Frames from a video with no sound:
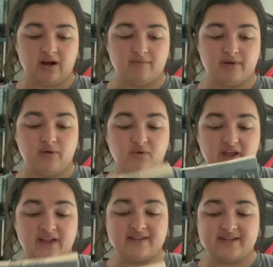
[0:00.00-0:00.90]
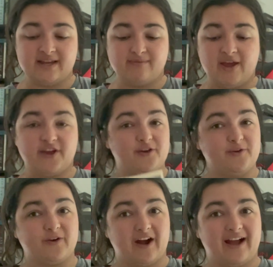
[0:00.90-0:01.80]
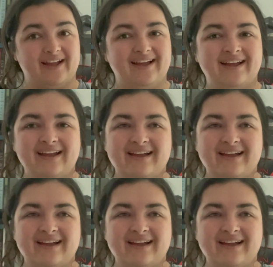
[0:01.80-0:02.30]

But it did make you cry